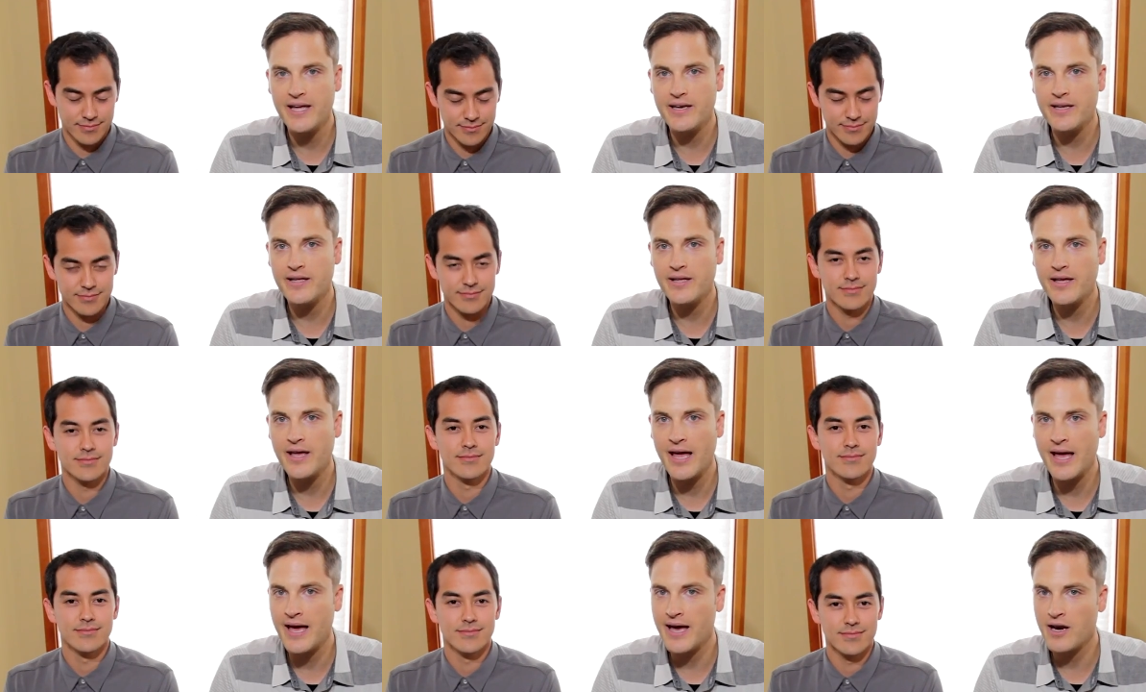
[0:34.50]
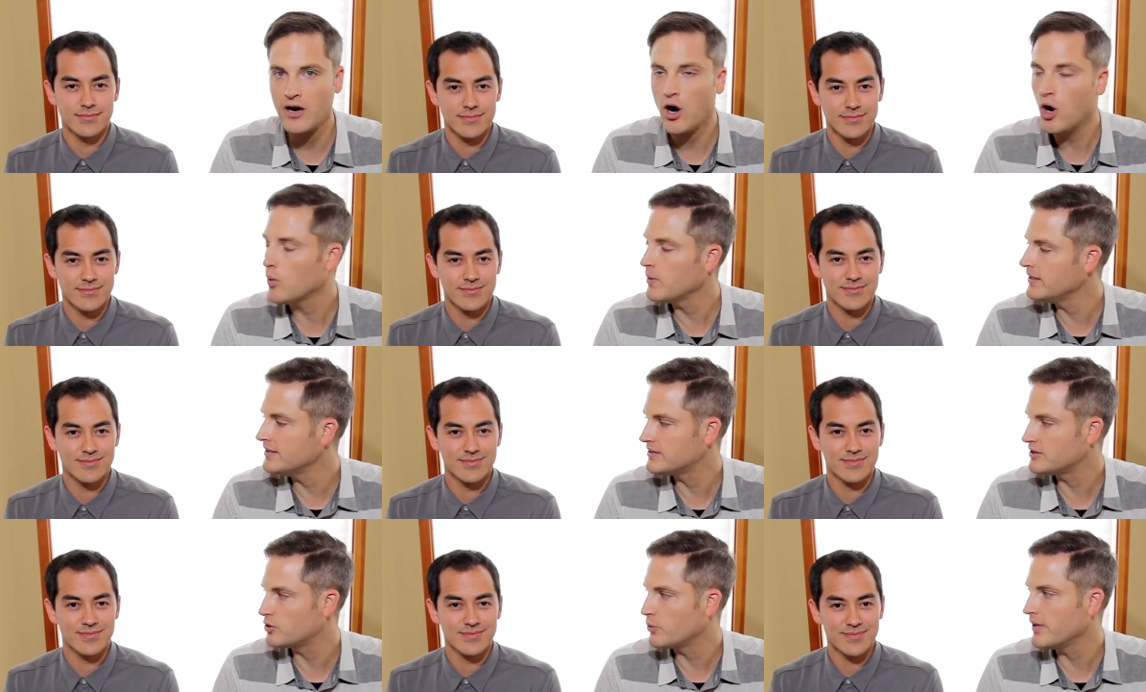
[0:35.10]
Speaker 1: it. And
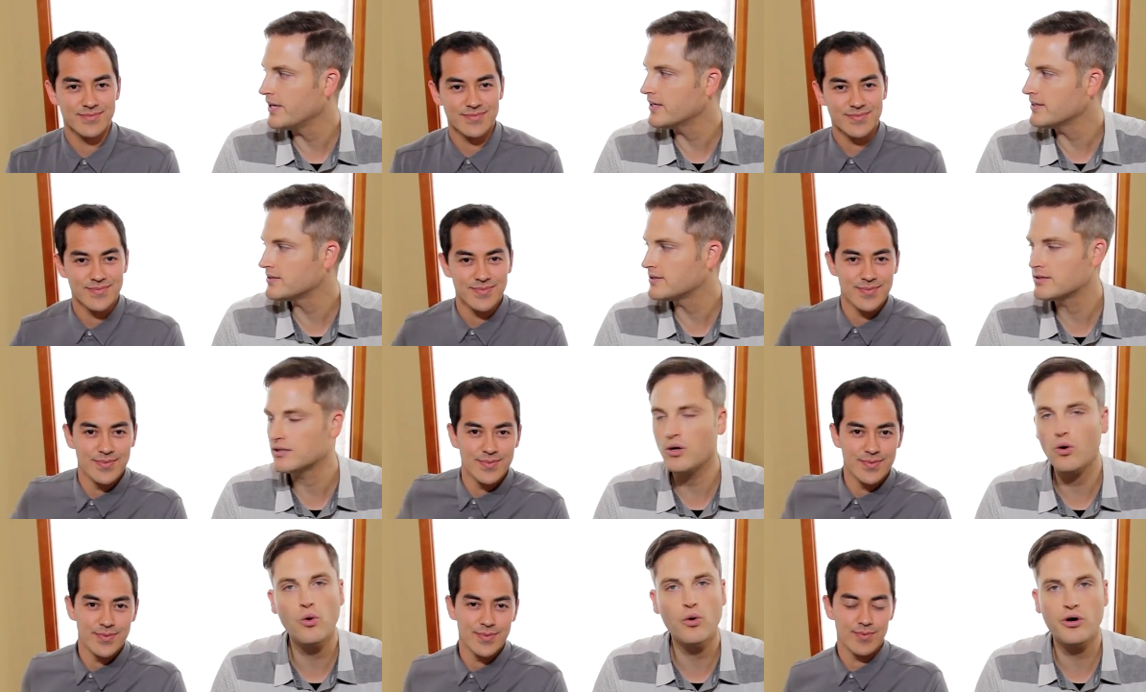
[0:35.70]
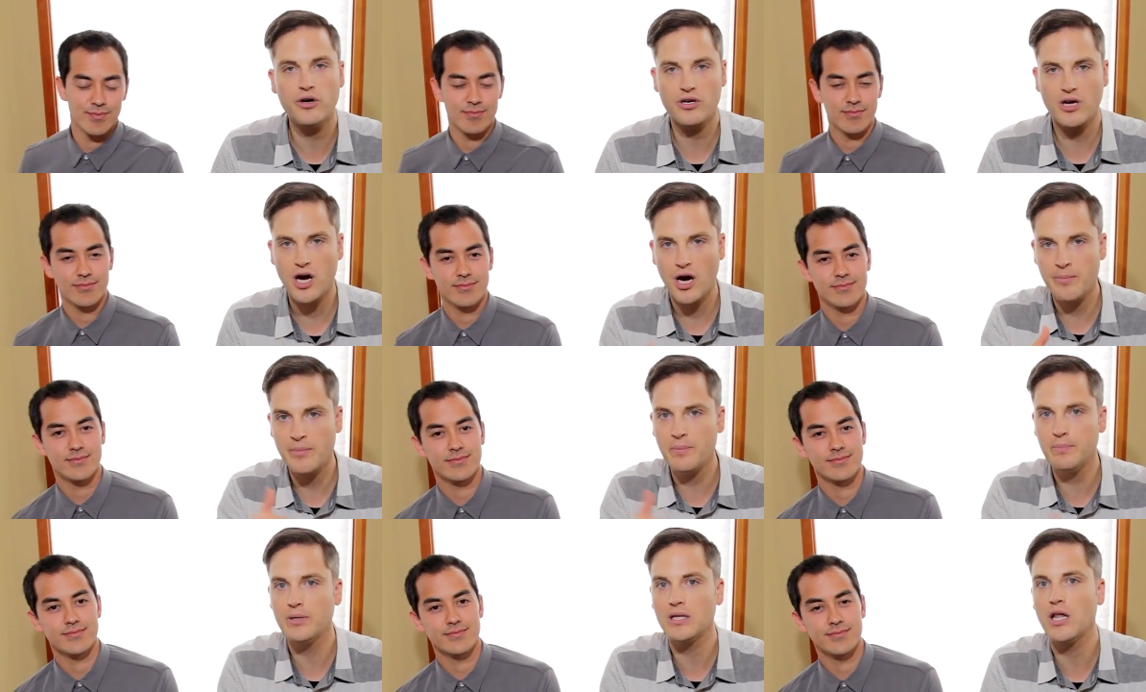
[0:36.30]
always tweet us or
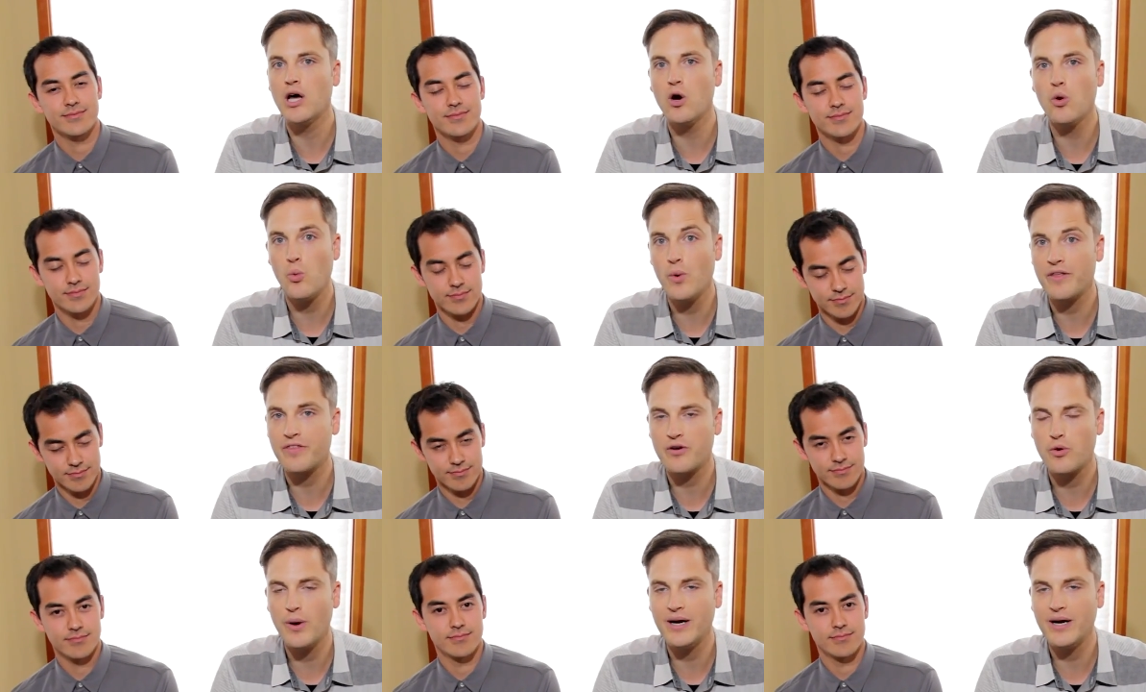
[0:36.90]
comment below with